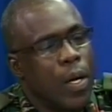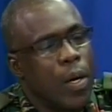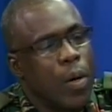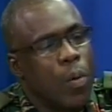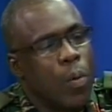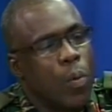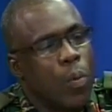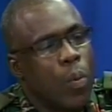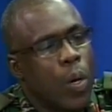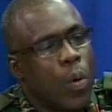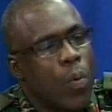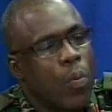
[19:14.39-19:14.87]

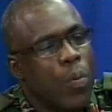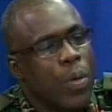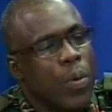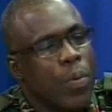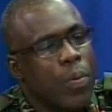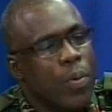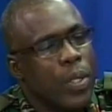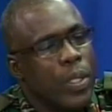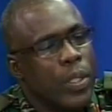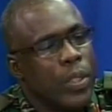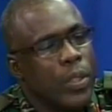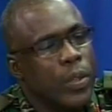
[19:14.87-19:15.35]
What we
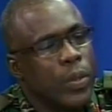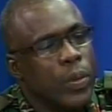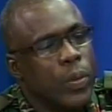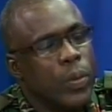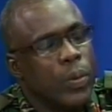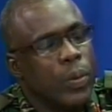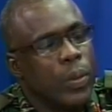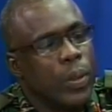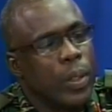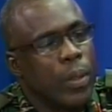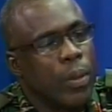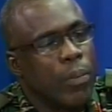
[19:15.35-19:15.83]
will
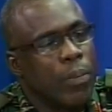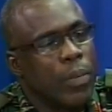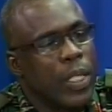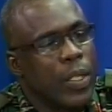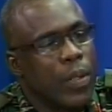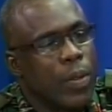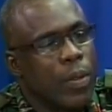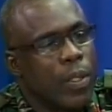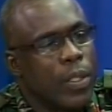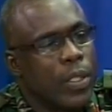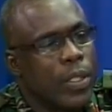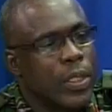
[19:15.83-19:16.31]
do,
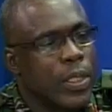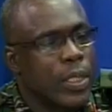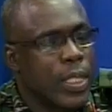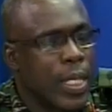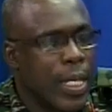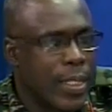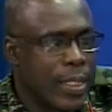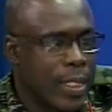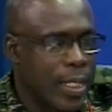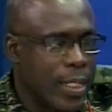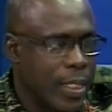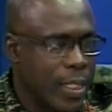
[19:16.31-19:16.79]
because
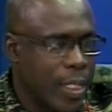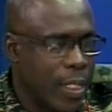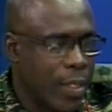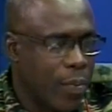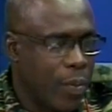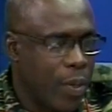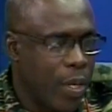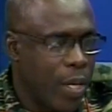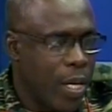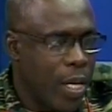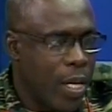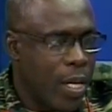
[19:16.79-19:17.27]
as I said,
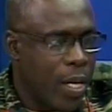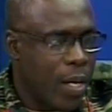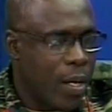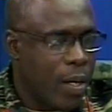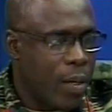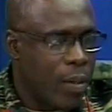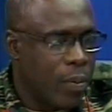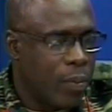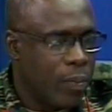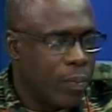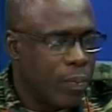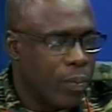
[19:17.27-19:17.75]
we
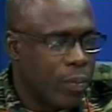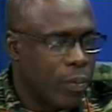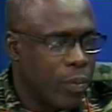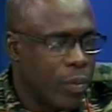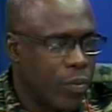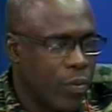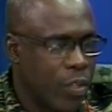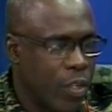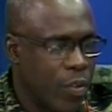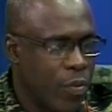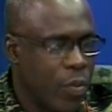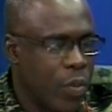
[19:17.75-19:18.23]
are
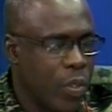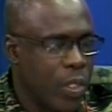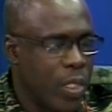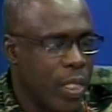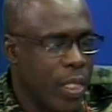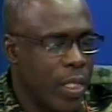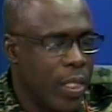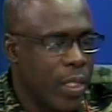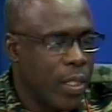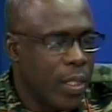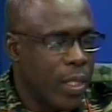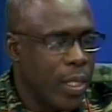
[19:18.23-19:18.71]

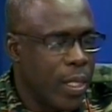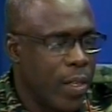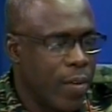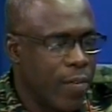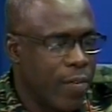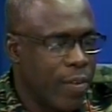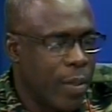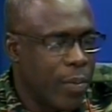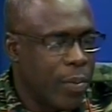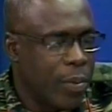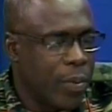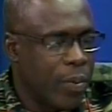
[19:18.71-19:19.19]
recruiting in
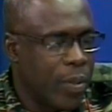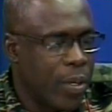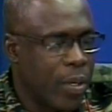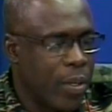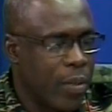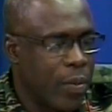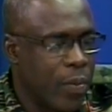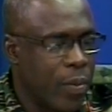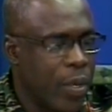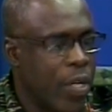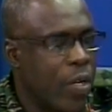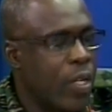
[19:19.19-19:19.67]

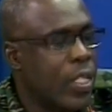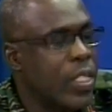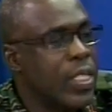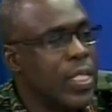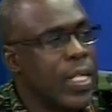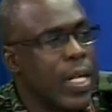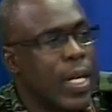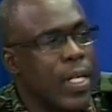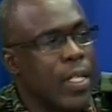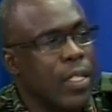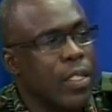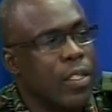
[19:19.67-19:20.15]
February. We are not
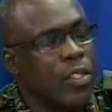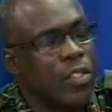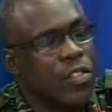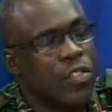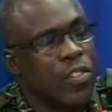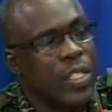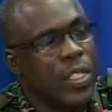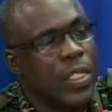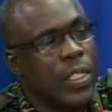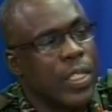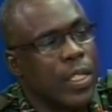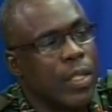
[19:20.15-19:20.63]
starting to
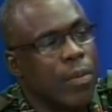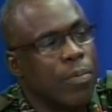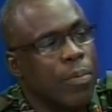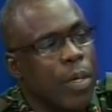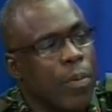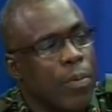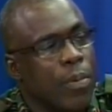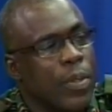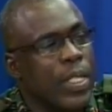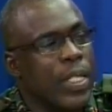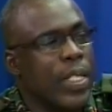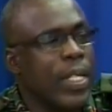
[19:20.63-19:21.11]
train till
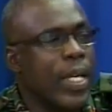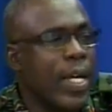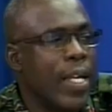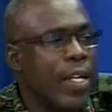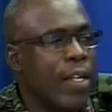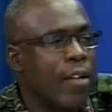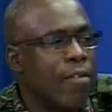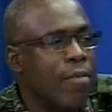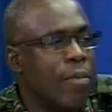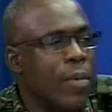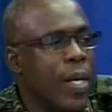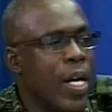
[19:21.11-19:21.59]
probably the
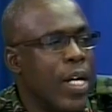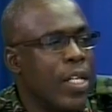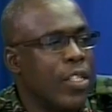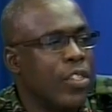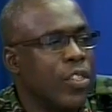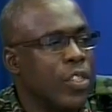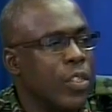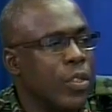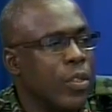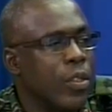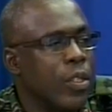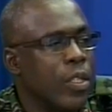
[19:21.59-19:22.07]
end of
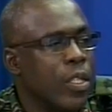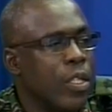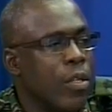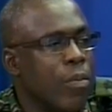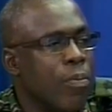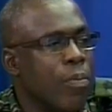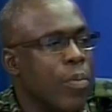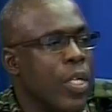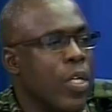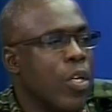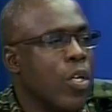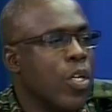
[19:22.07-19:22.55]
March,
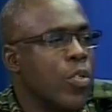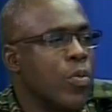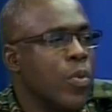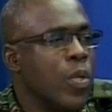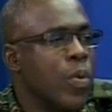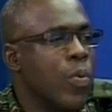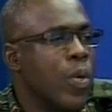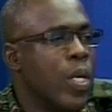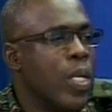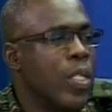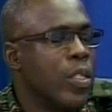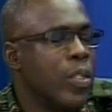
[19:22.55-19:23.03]
because we
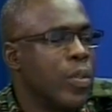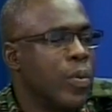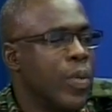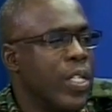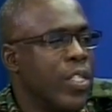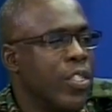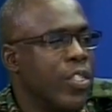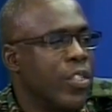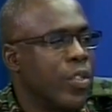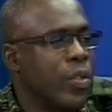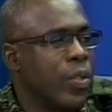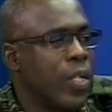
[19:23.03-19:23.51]
want to
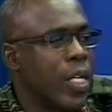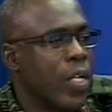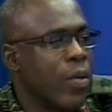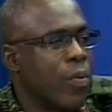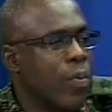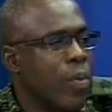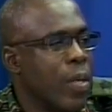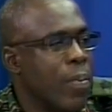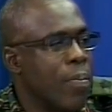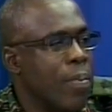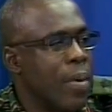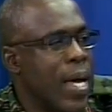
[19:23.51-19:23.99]
ensure that
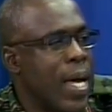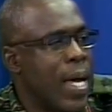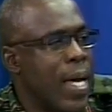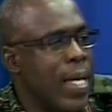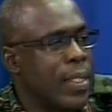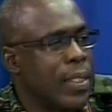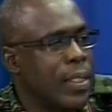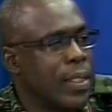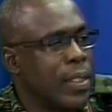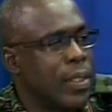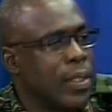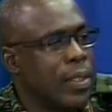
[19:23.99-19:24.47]
we
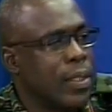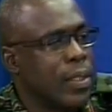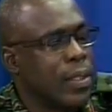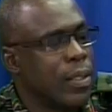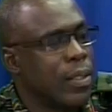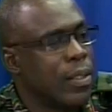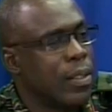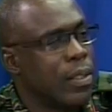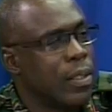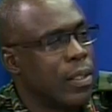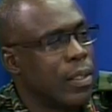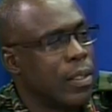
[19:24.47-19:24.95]

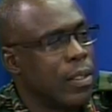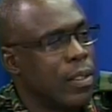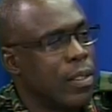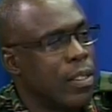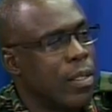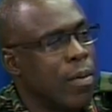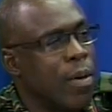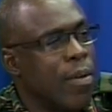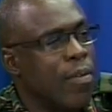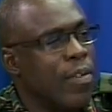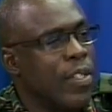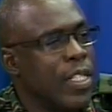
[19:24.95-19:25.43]
pass
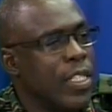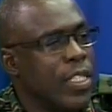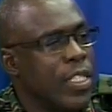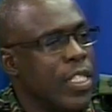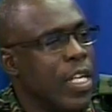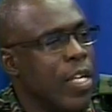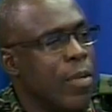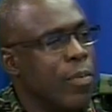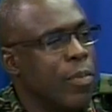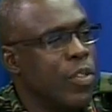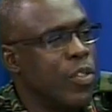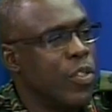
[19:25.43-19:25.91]
some of these
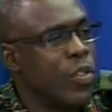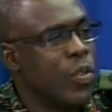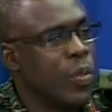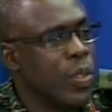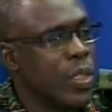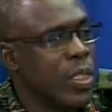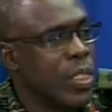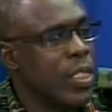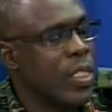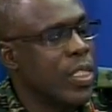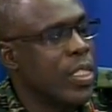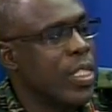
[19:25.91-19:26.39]
names through the
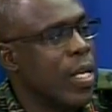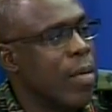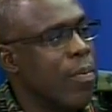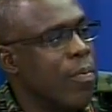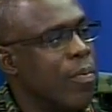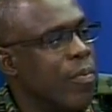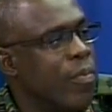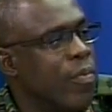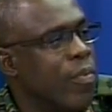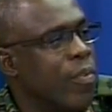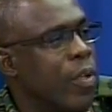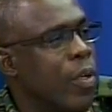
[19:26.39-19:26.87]

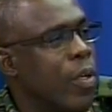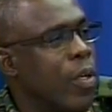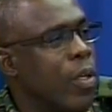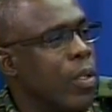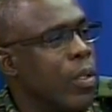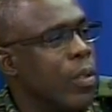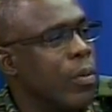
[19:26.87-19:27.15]
system for